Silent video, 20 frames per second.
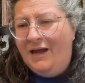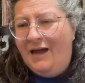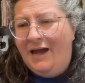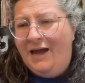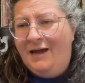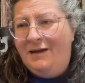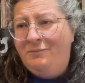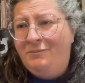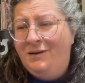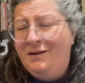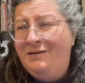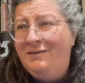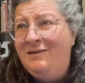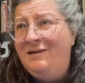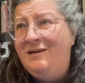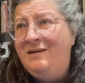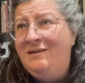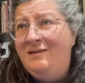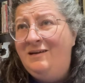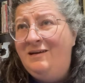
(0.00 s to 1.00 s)
A, B,
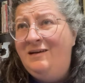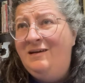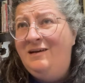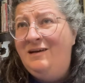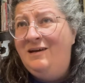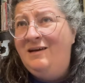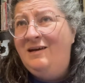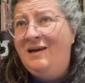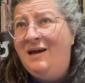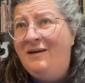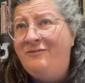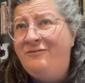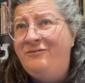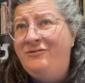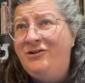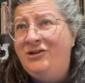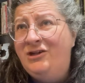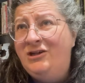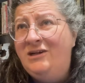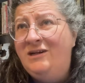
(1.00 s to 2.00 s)
C, D, E, F,
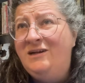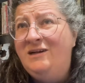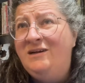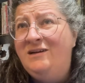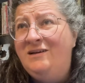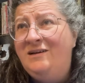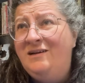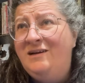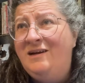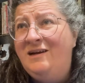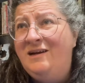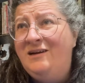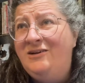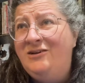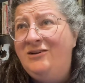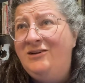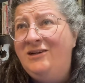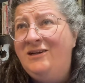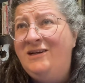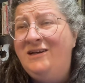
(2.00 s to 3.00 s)
G,
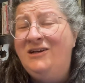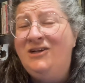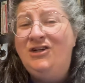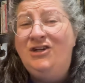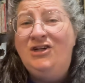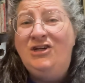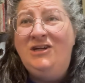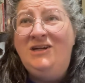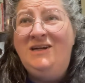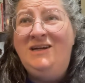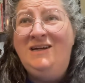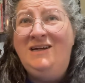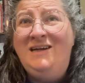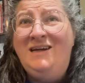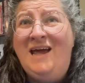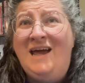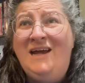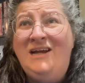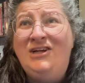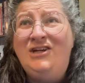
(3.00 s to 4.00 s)

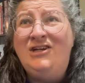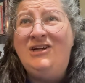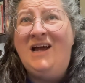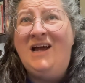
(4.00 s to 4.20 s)
G, H,